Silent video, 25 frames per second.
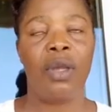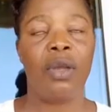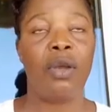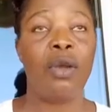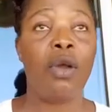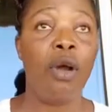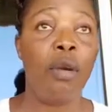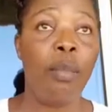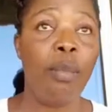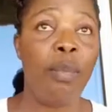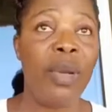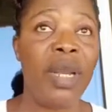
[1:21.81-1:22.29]

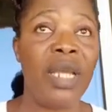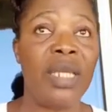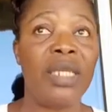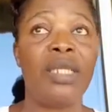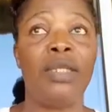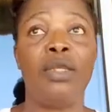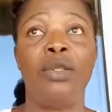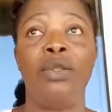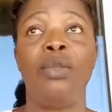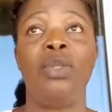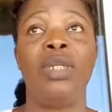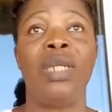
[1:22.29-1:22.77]
God
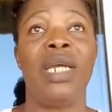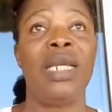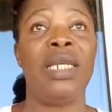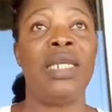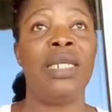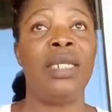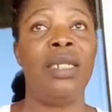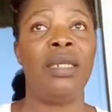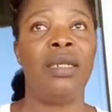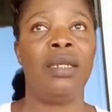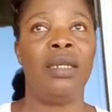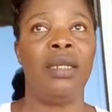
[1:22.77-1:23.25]
bless you,
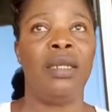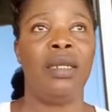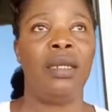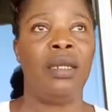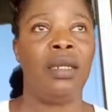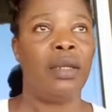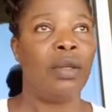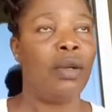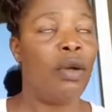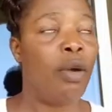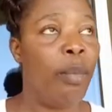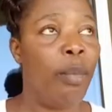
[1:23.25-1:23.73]
Daddy.
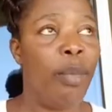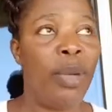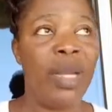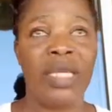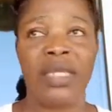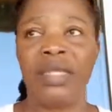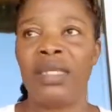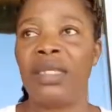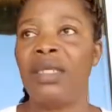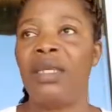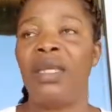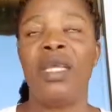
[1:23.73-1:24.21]
God
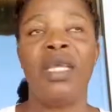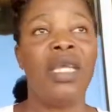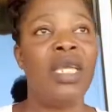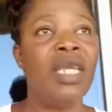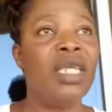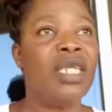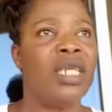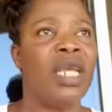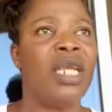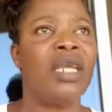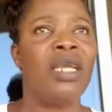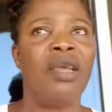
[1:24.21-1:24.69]
bless
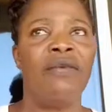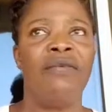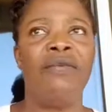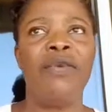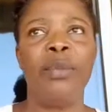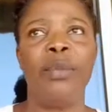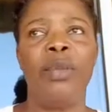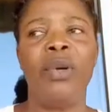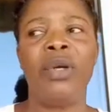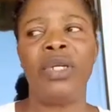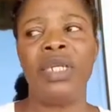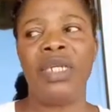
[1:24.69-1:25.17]
each and
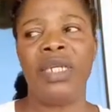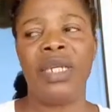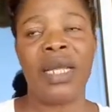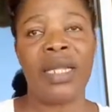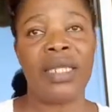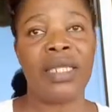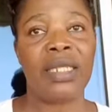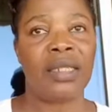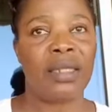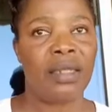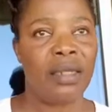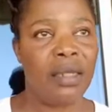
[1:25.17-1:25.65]
everybody
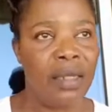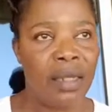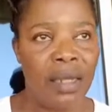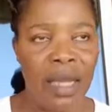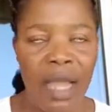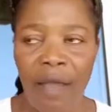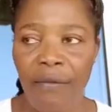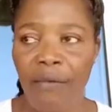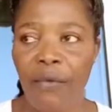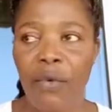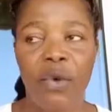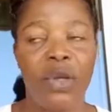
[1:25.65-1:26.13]
that
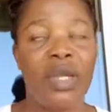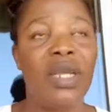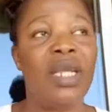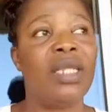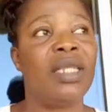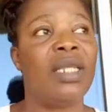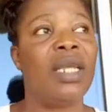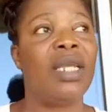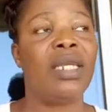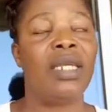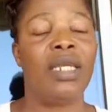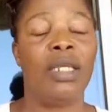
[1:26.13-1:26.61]
have
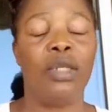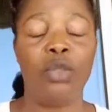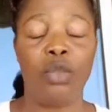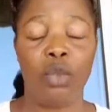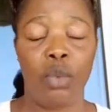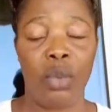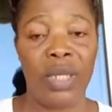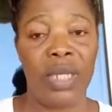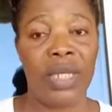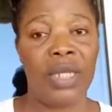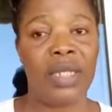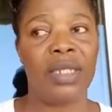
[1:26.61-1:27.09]
connected
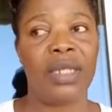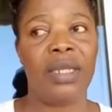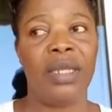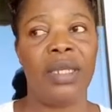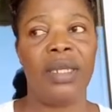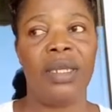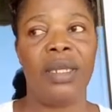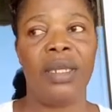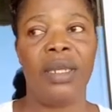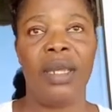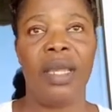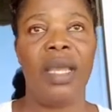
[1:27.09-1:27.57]
into it.
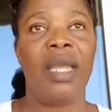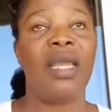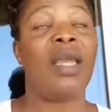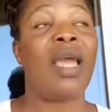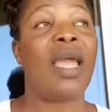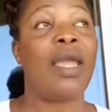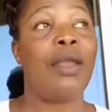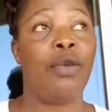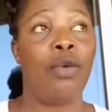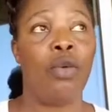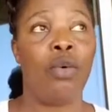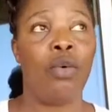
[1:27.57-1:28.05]
And
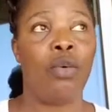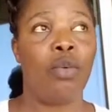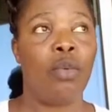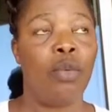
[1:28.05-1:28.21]
I know